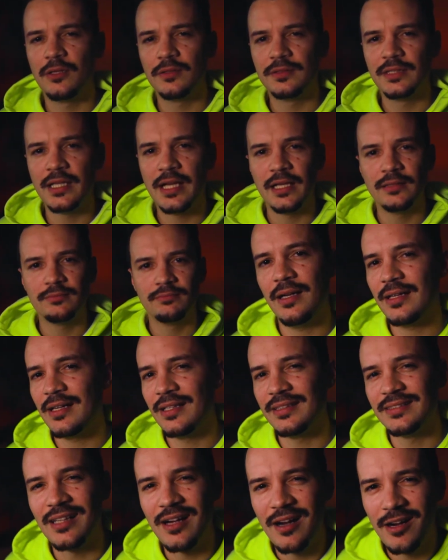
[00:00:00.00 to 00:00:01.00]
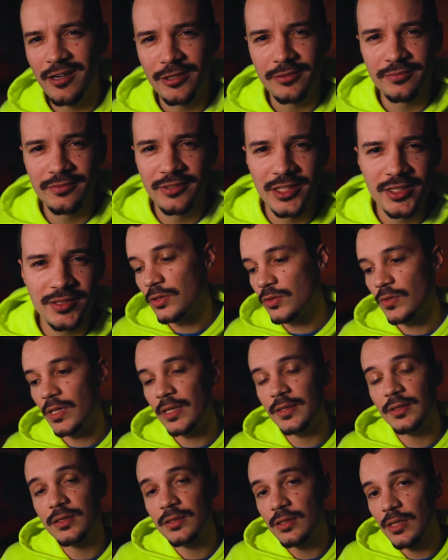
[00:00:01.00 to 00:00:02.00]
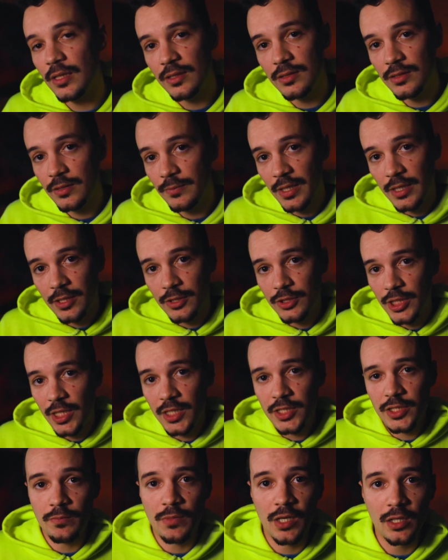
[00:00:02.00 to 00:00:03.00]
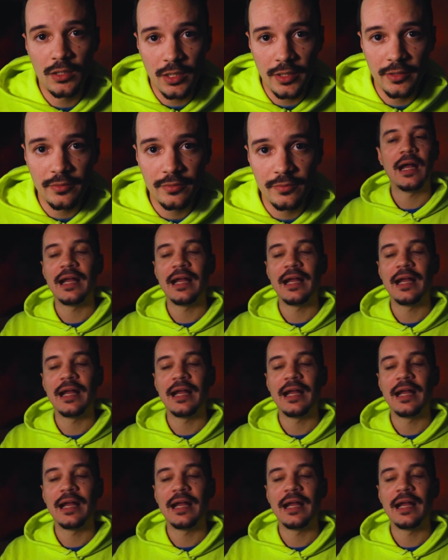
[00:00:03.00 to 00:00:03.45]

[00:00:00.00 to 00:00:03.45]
all that, I got tired of it. So I decided to make a change in my life.